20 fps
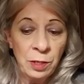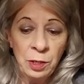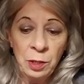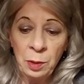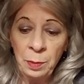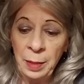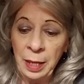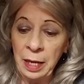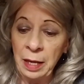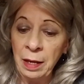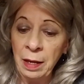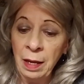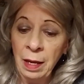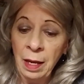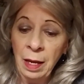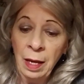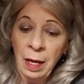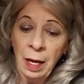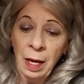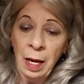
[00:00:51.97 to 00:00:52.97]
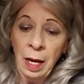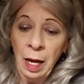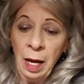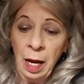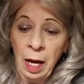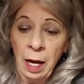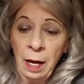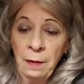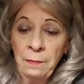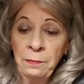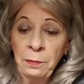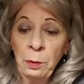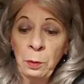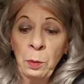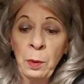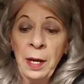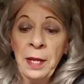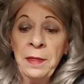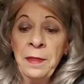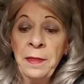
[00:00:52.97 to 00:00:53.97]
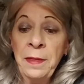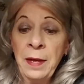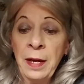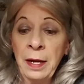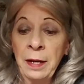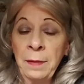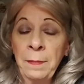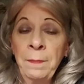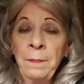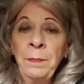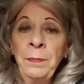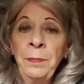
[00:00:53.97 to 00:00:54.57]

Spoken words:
to me. For one thing,